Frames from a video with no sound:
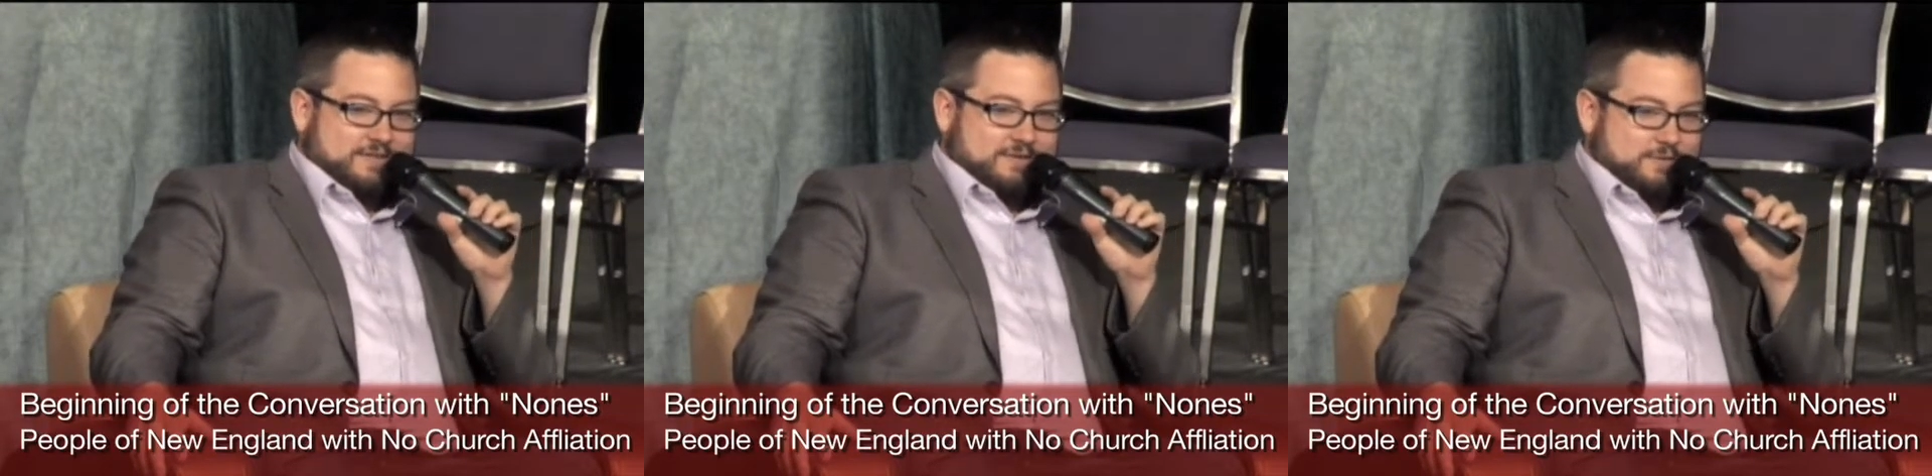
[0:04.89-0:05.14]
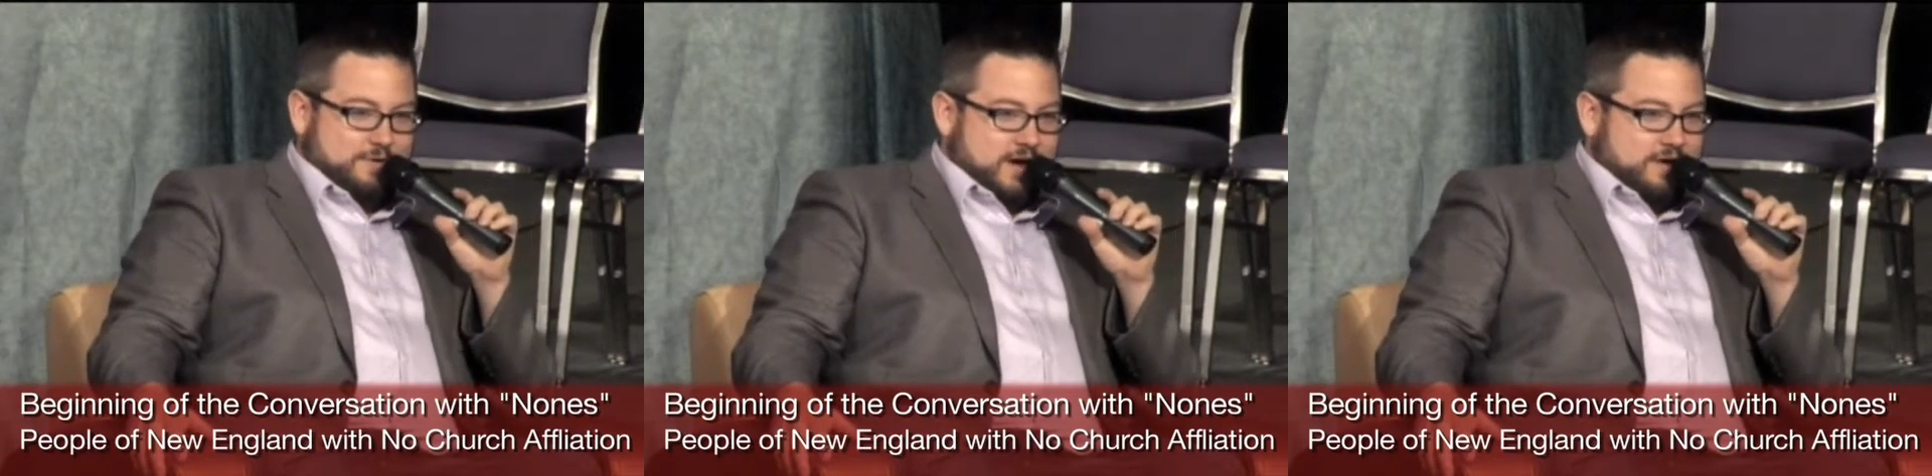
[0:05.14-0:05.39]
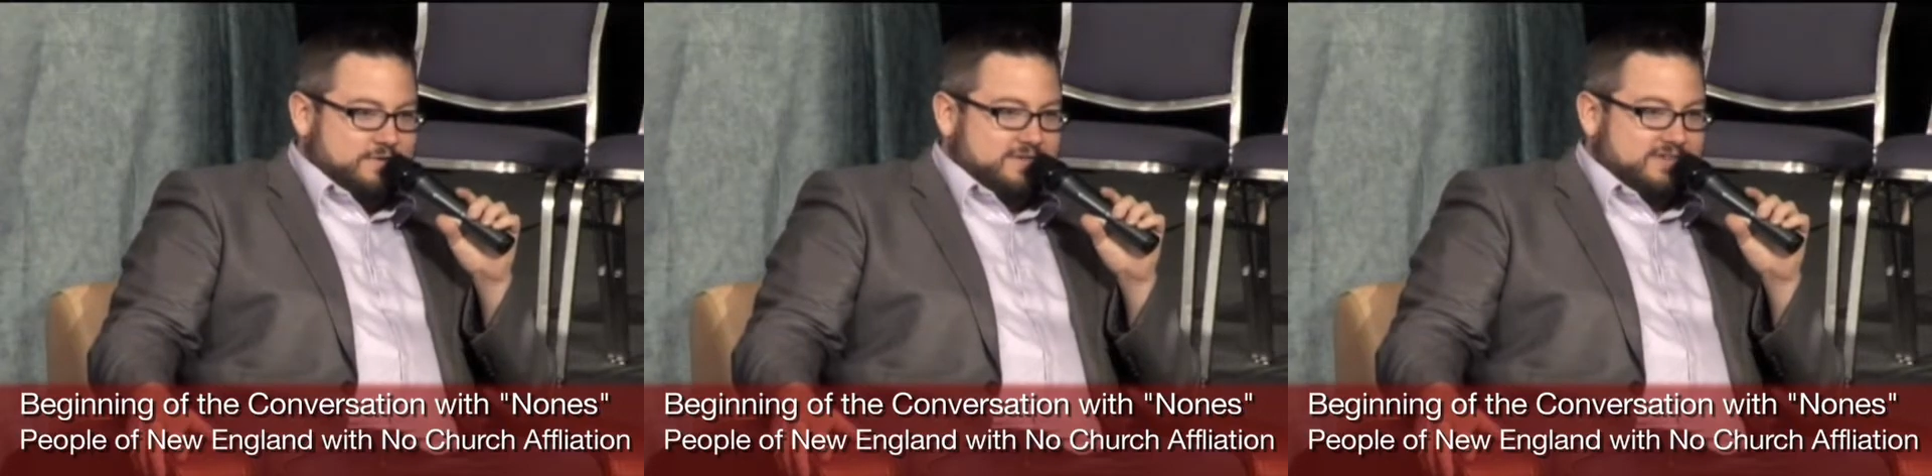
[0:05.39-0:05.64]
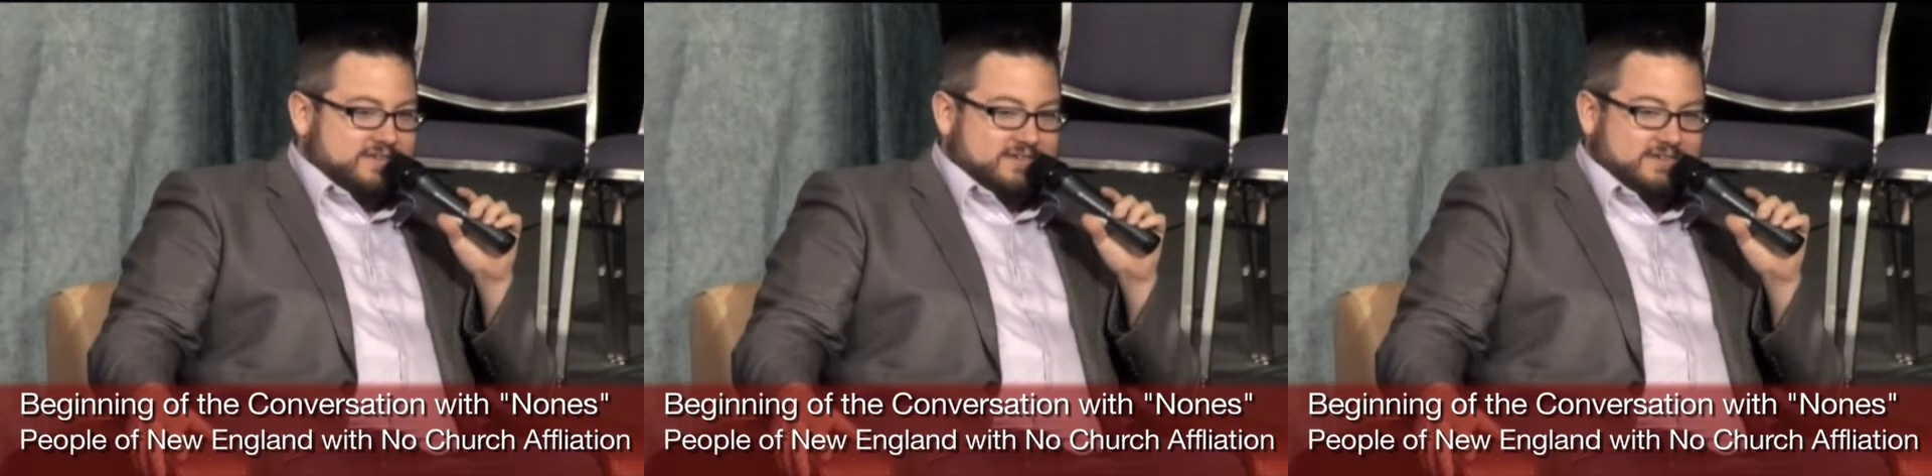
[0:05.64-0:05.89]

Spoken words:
throughout